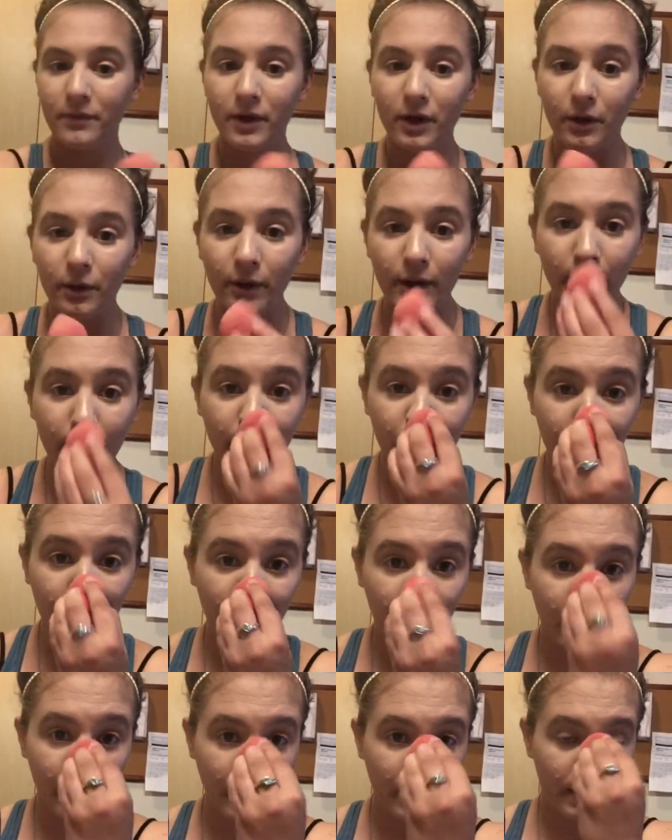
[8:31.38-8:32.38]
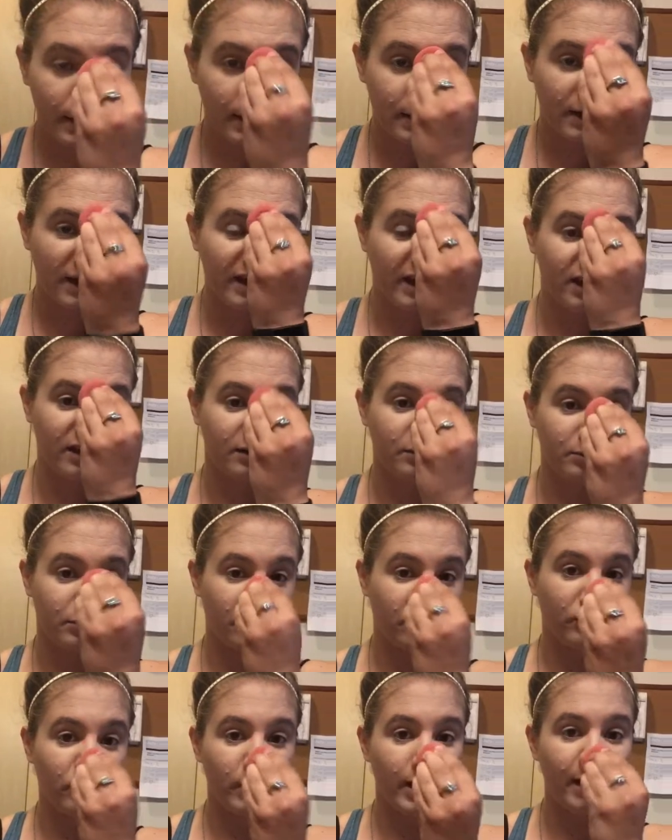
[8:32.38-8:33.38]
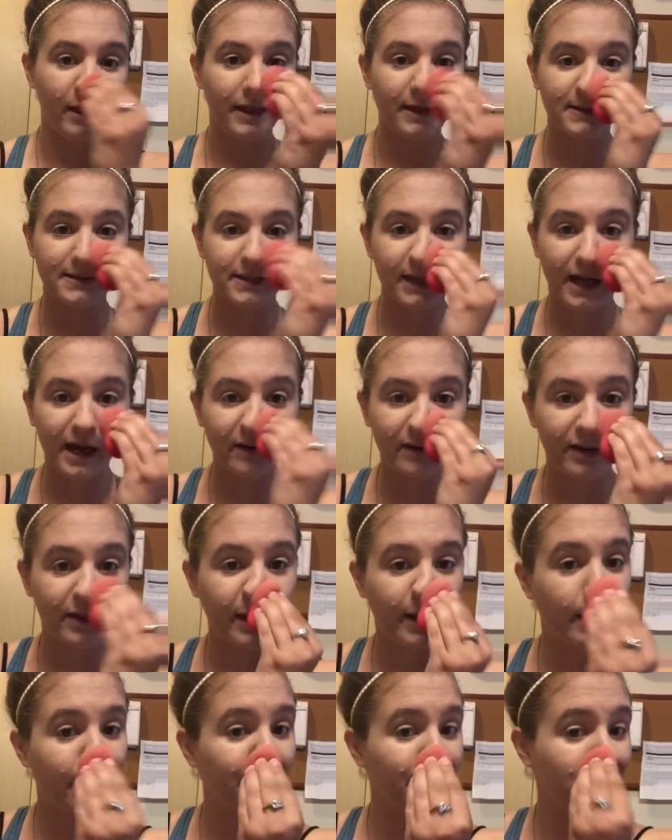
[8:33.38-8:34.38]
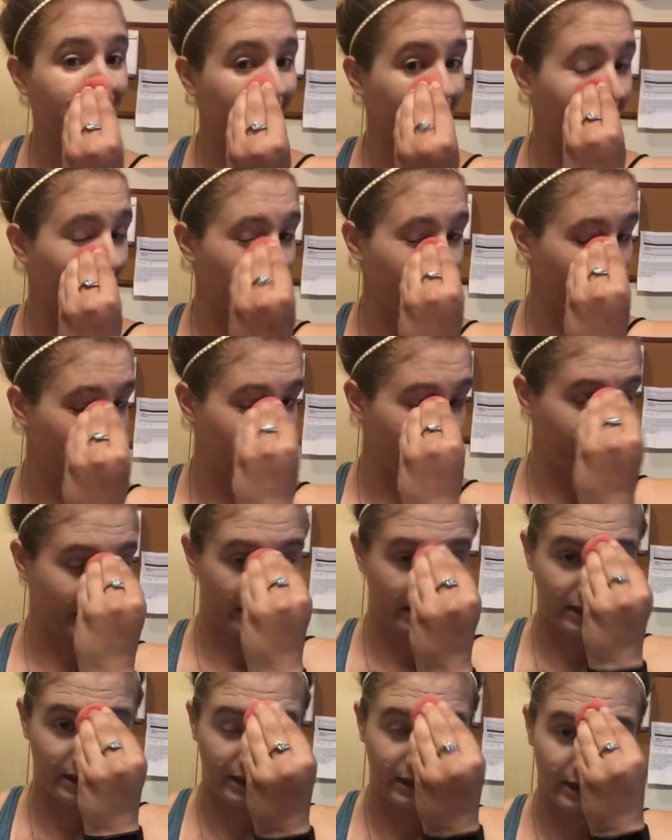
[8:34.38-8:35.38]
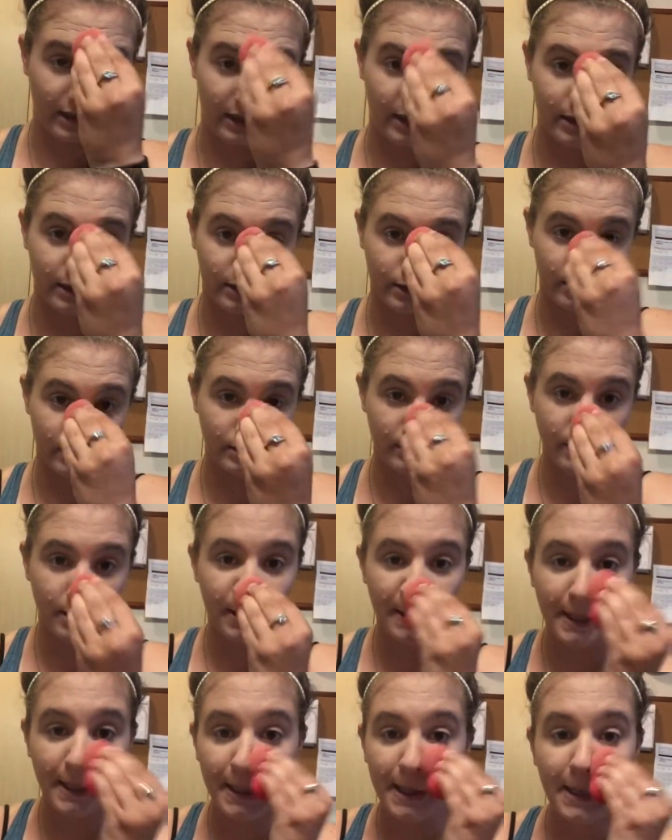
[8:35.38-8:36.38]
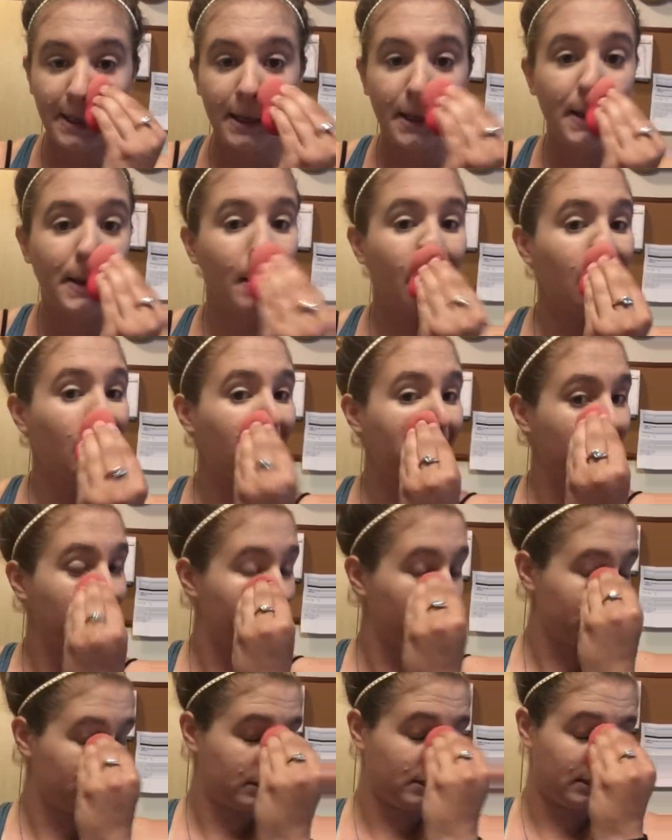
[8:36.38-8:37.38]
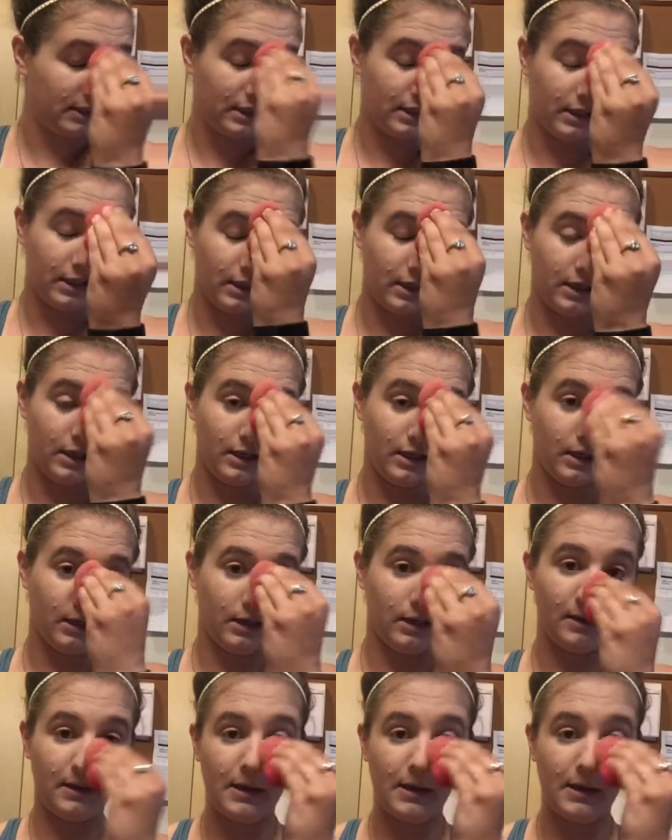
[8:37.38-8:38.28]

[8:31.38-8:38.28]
Okay, and before I like set everything, I'm just gonna kind of look at it again. Let's just see.